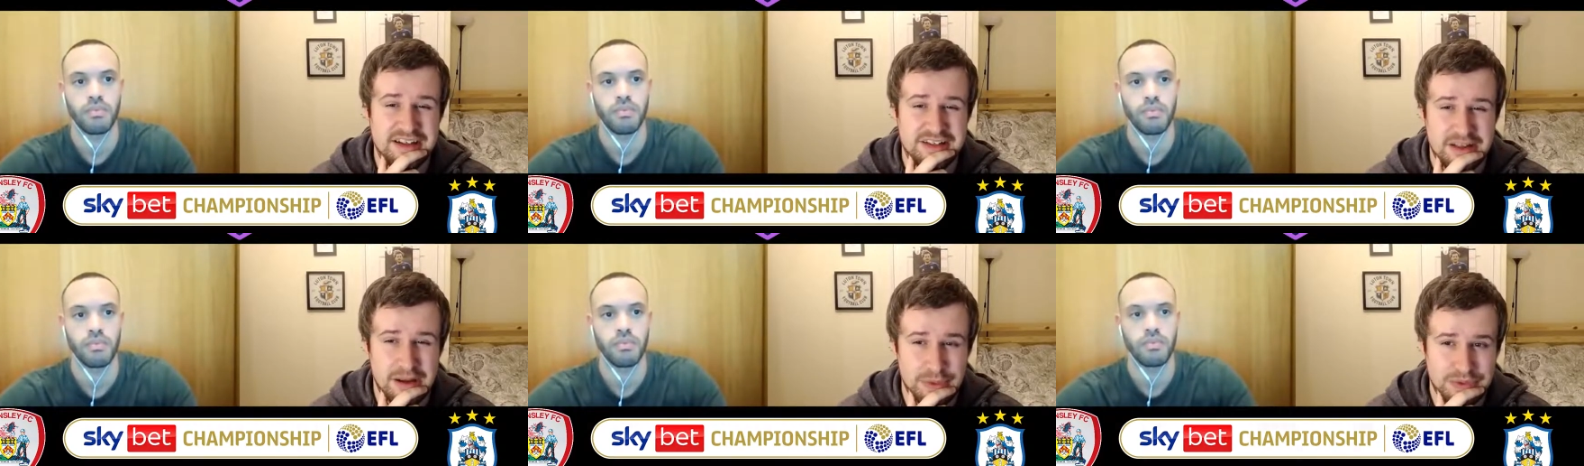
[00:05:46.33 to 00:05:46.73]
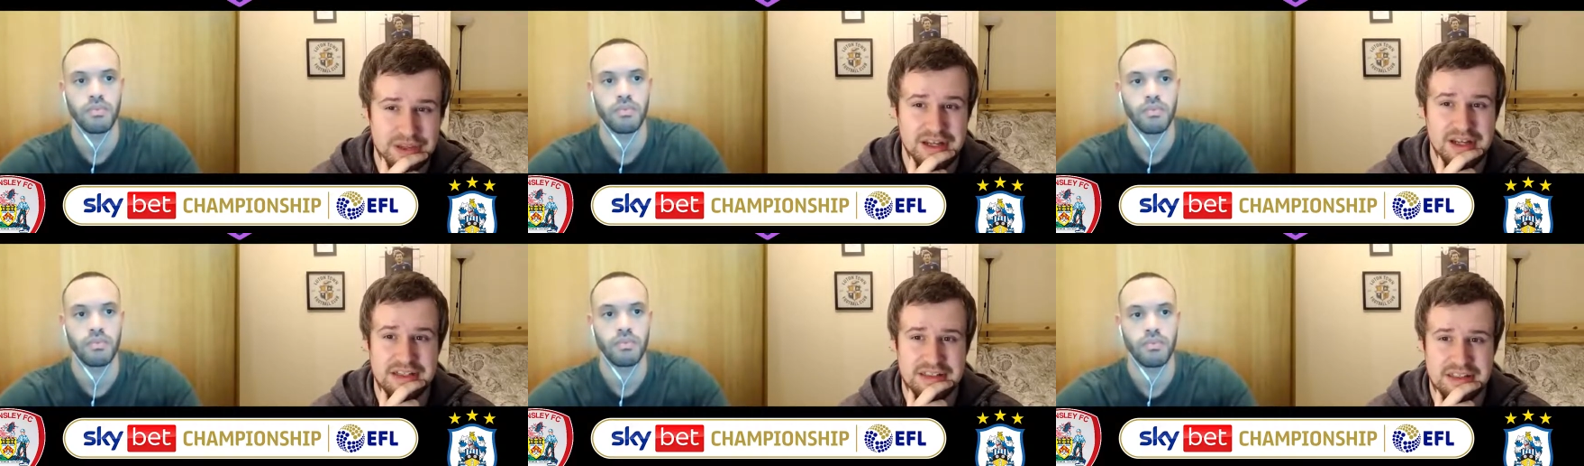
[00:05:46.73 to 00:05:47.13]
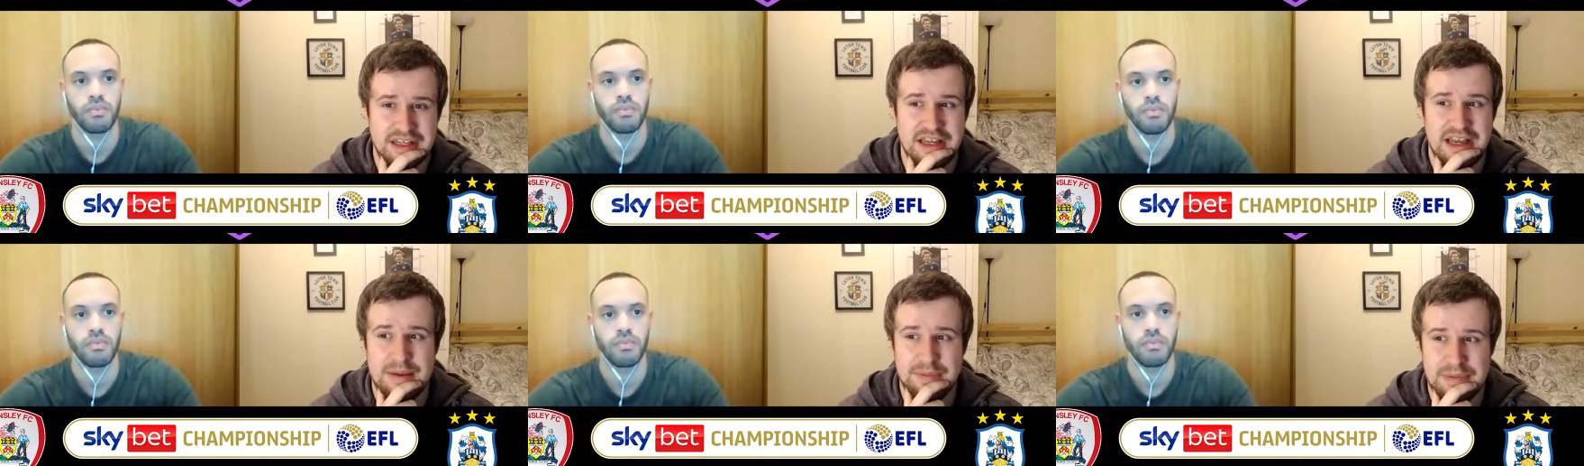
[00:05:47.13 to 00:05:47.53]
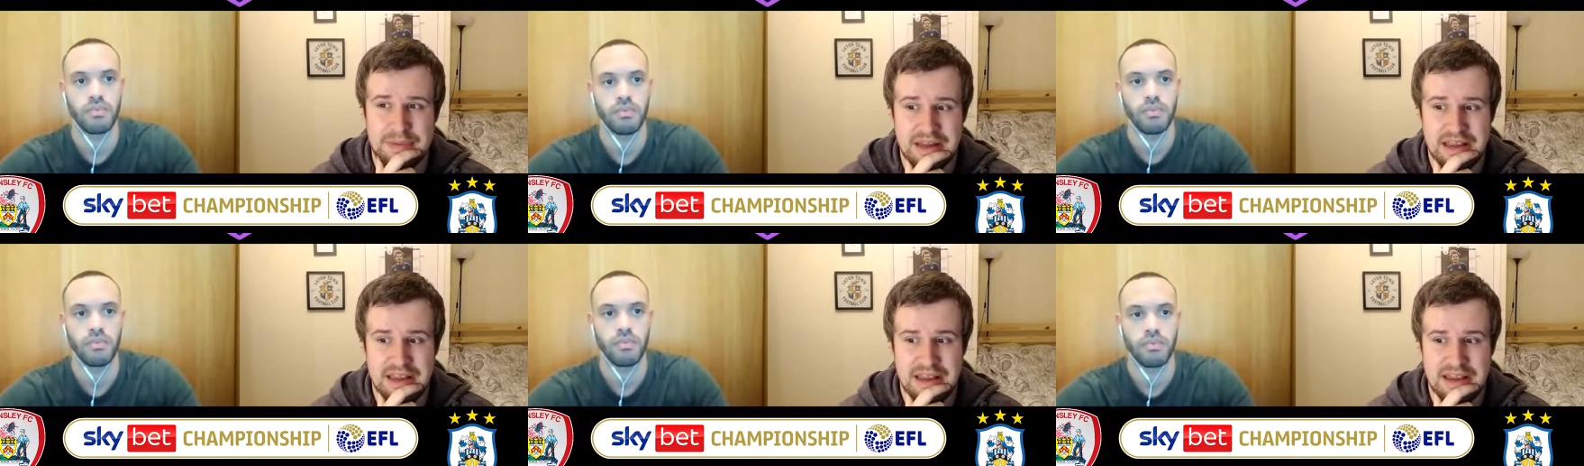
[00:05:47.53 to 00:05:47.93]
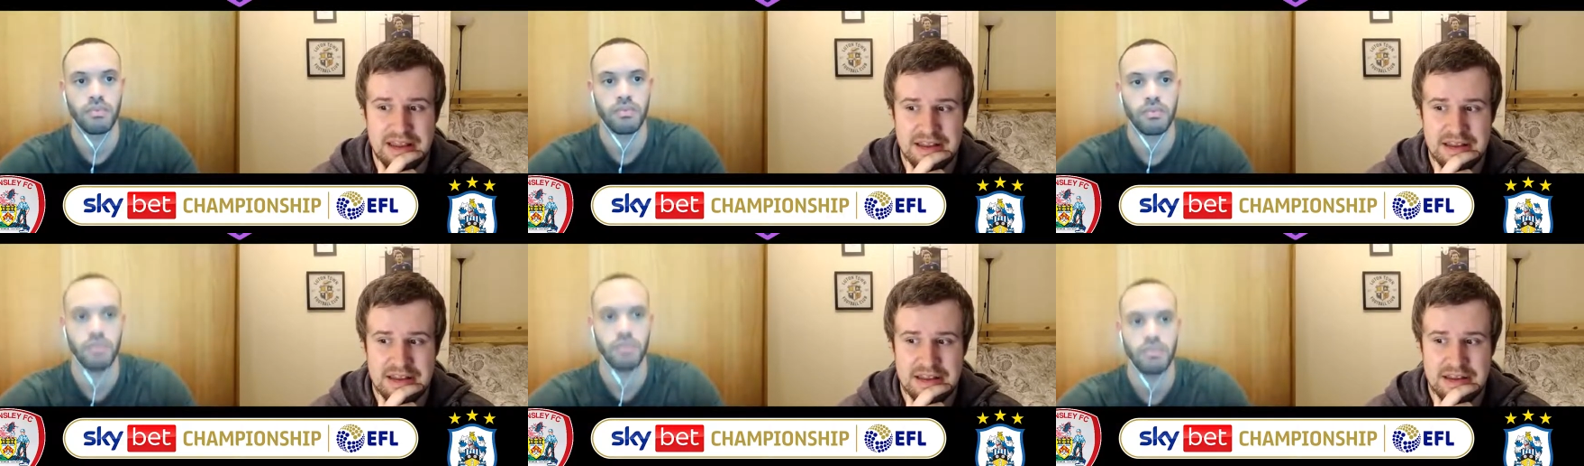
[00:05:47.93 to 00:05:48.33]
Speaker 1: I don't think that's going to happen here.
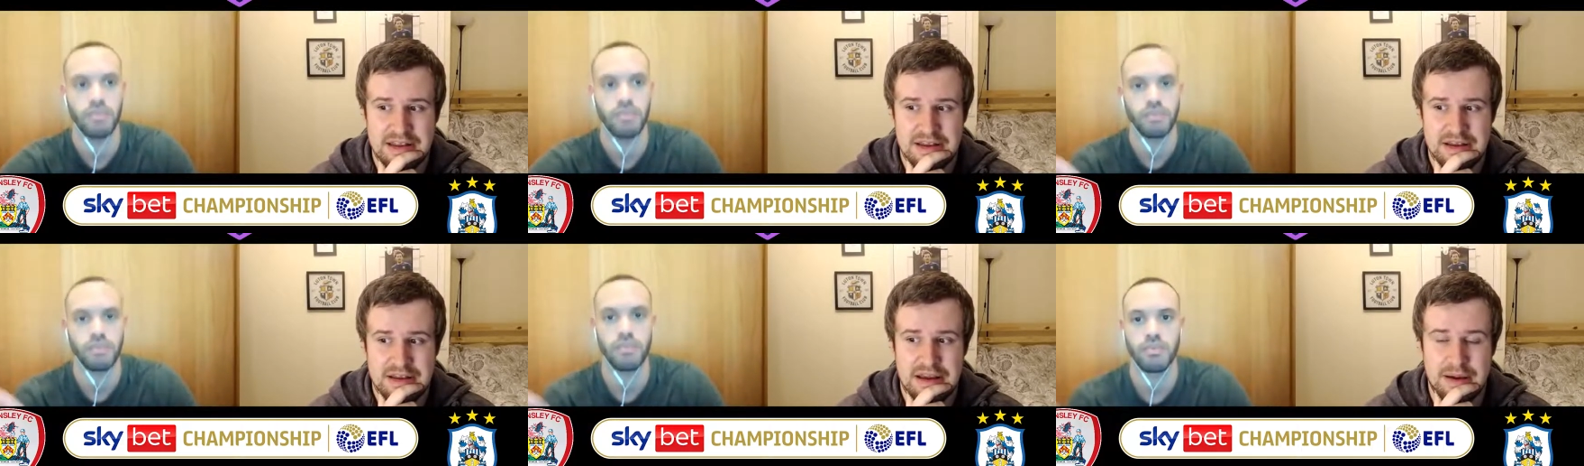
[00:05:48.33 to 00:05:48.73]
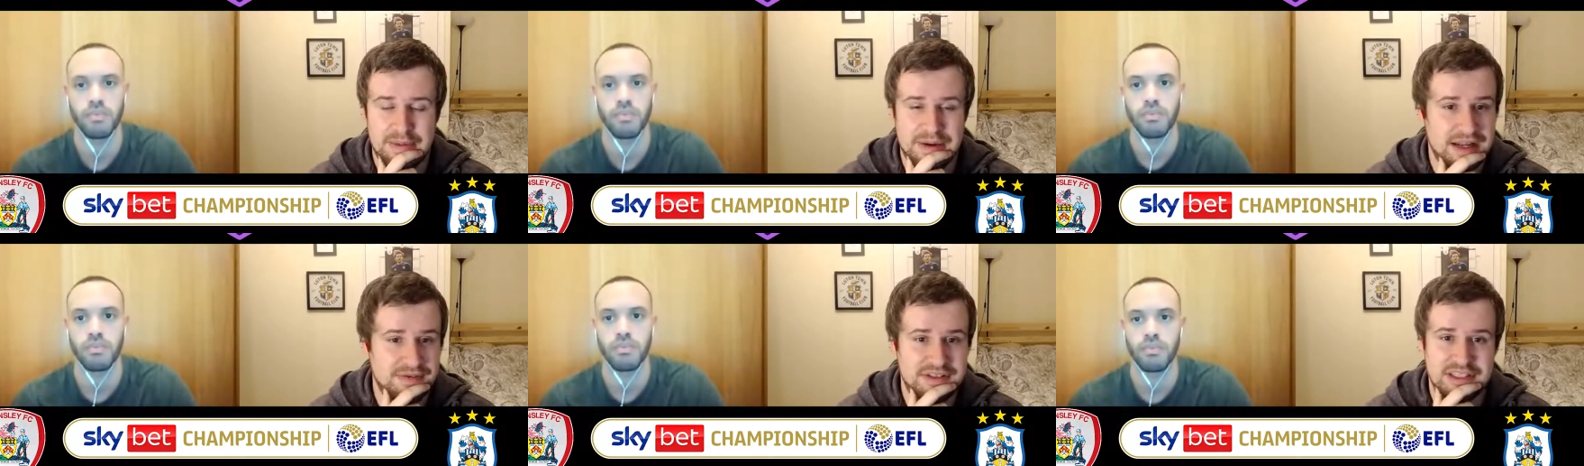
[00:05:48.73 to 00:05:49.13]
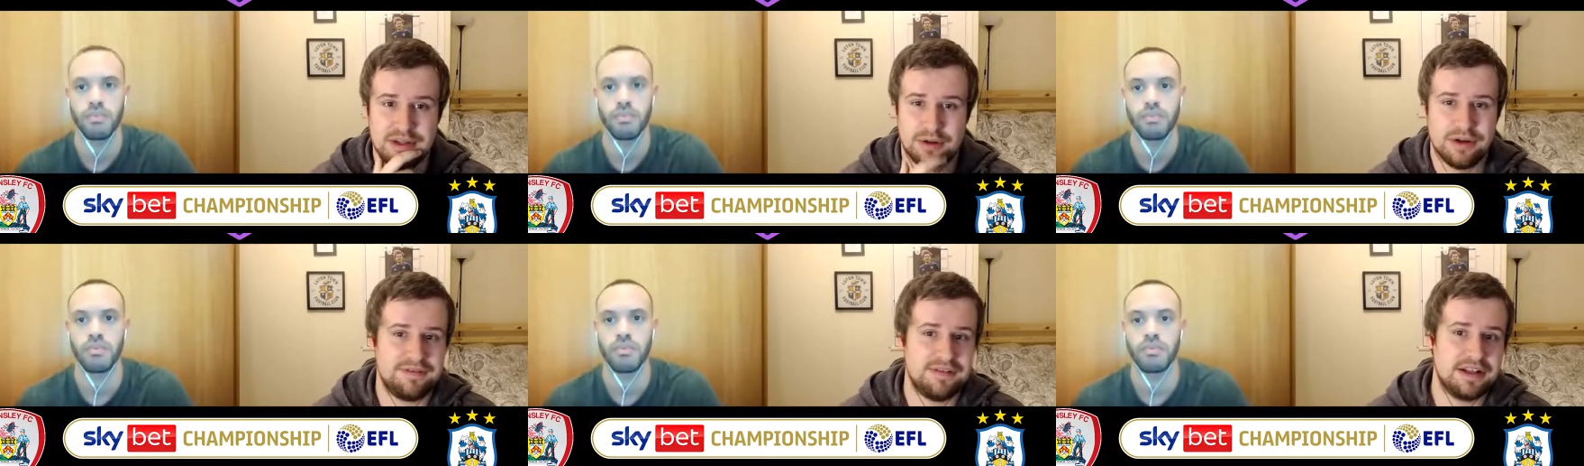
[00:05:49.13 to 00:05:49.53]
I'm going to have to sit on the